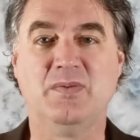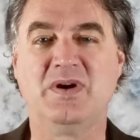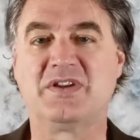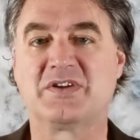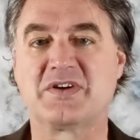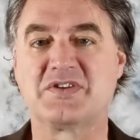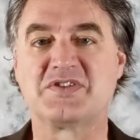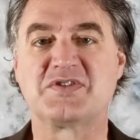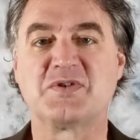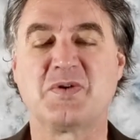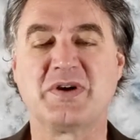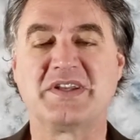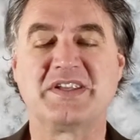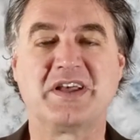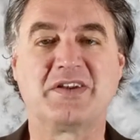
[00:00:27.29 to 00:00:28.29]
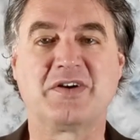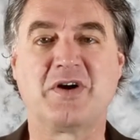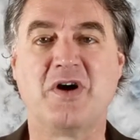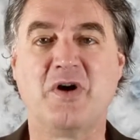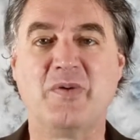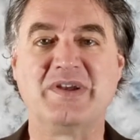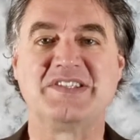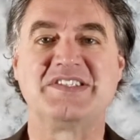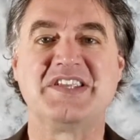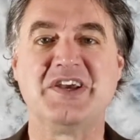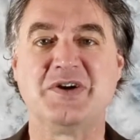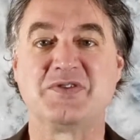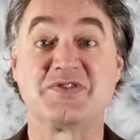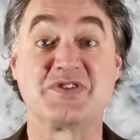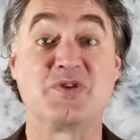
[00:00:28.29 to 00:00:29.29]
Well, a good storyteller always
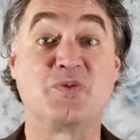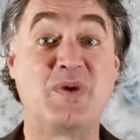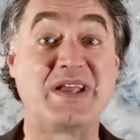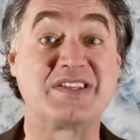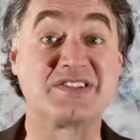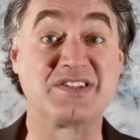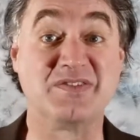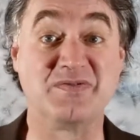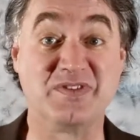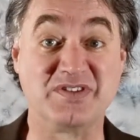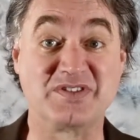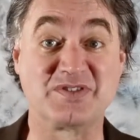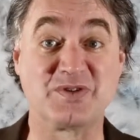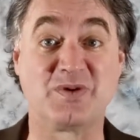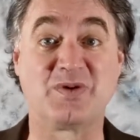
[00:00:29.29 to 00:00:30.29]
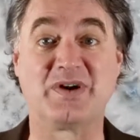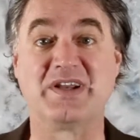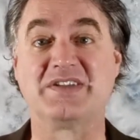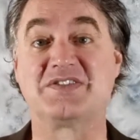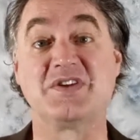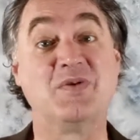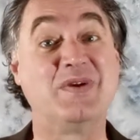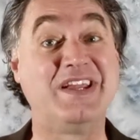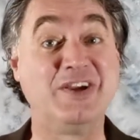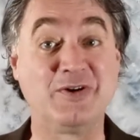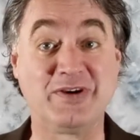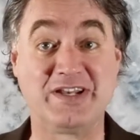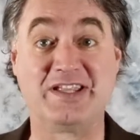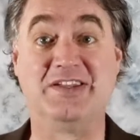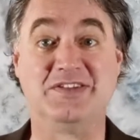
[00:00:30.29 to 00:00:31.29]
tells the rest of the story, so
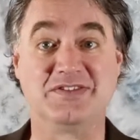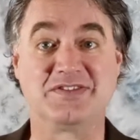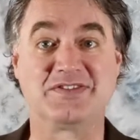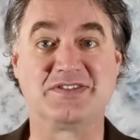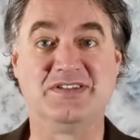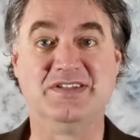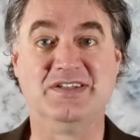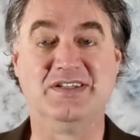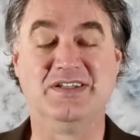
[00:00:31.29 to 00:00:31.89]
here it is.